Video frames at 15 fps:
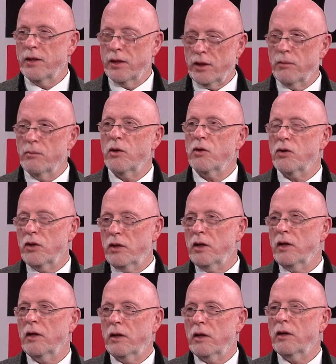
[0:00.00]
the commission
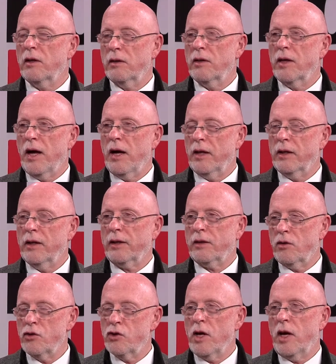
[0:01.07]
not
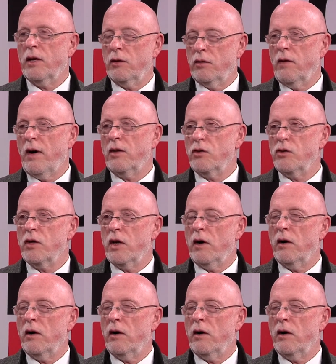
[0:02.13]
elected Jen as vice chair.